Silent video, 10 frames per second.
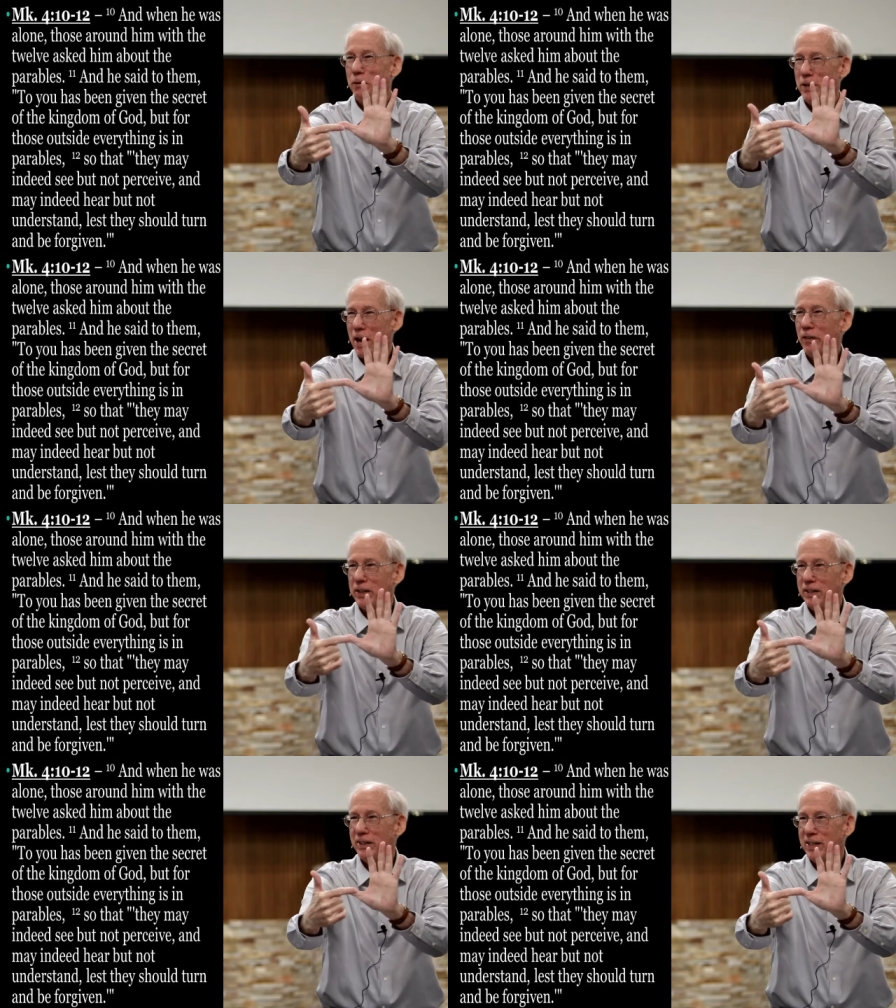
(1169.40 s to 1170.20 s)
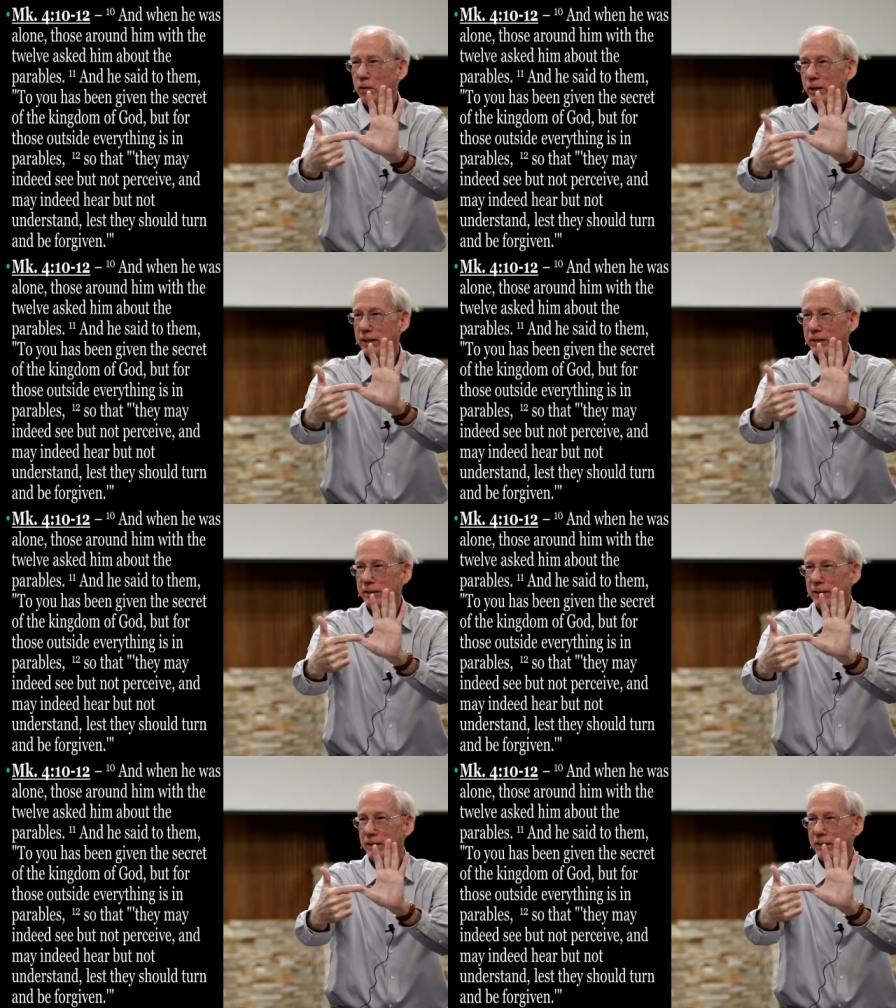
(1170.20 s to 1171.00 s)
So now they can hear it.
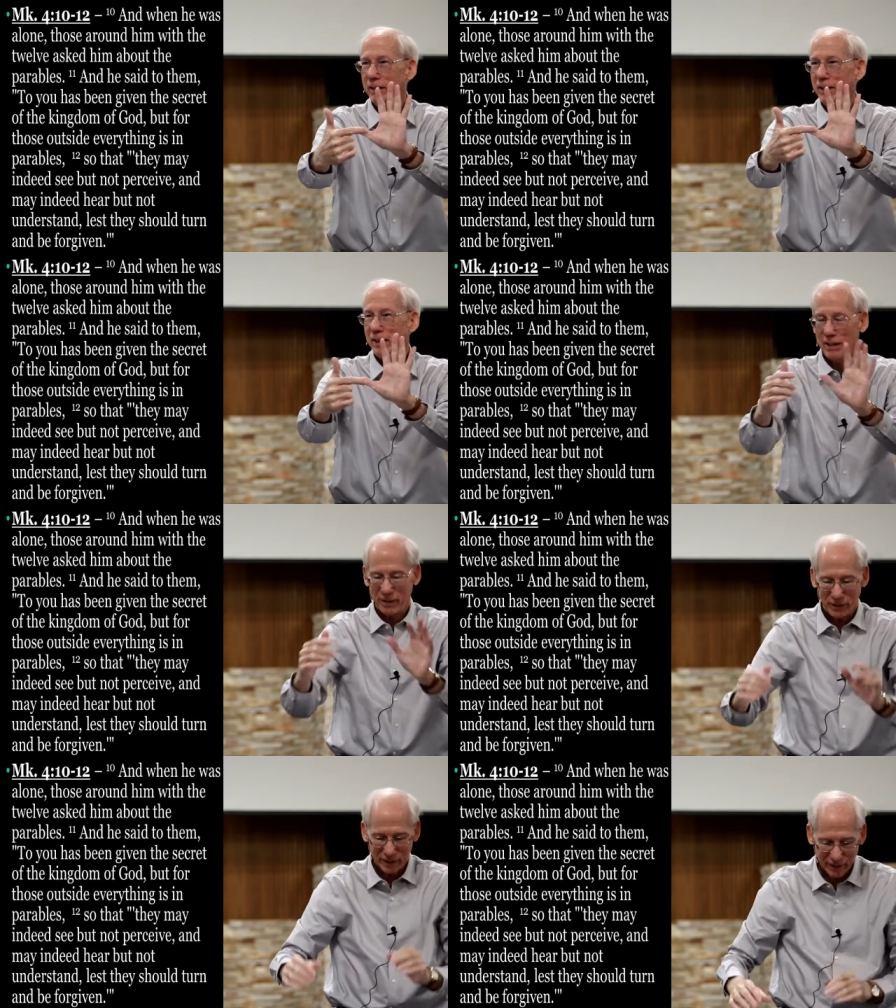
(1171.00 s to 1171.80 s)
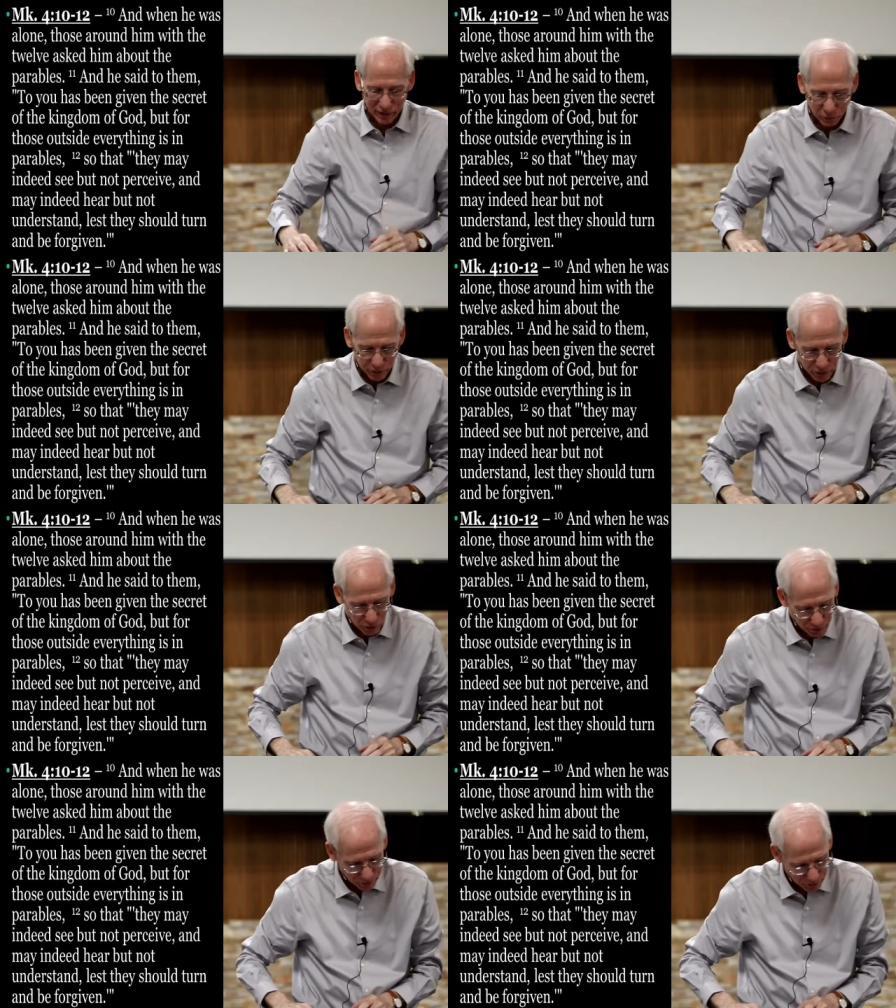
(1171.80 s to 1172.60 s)
And I think that's what's
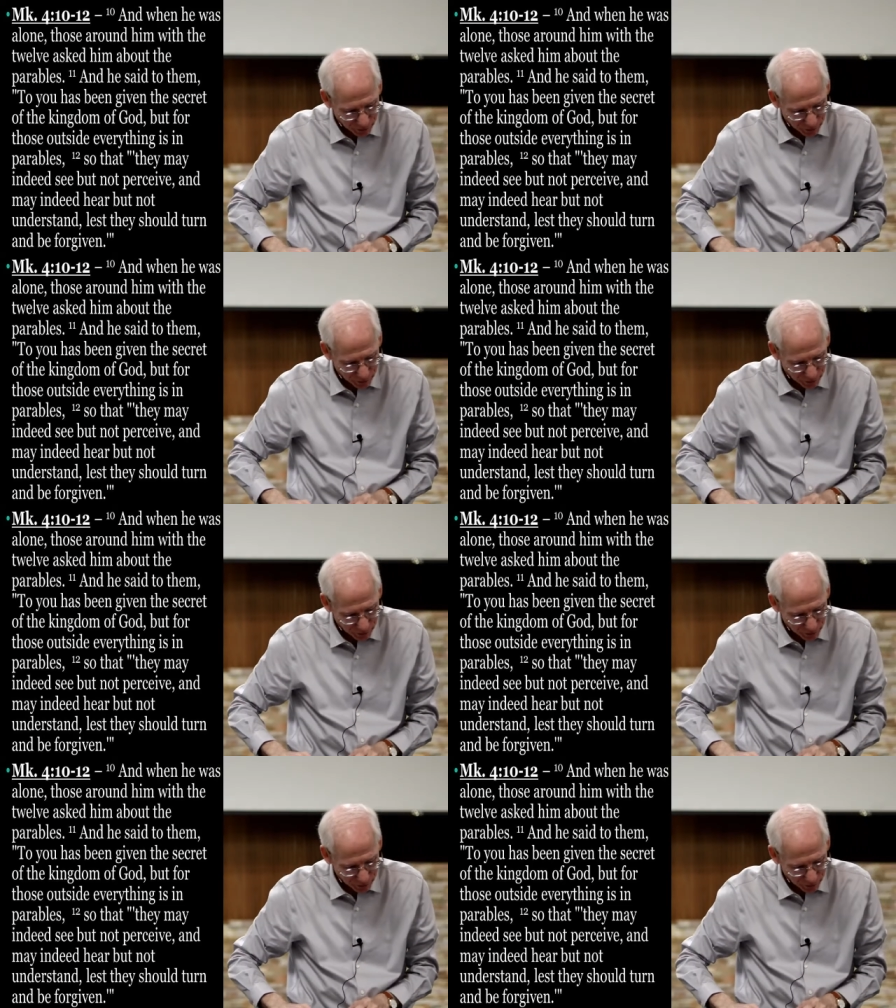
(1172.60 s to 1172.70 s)
going